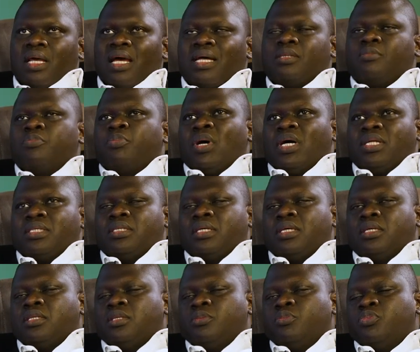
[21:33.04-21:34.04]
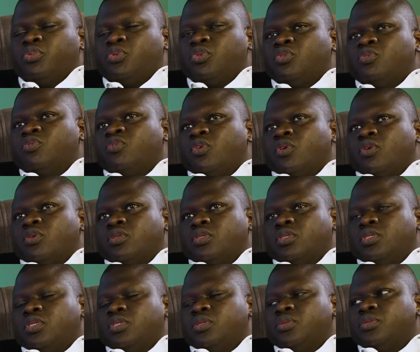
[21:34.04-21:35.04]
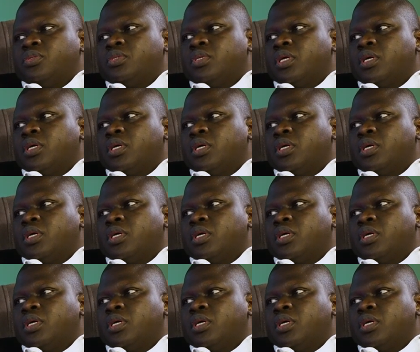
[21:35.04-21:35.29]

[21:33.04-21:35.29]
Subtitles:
that pattern improved or reduced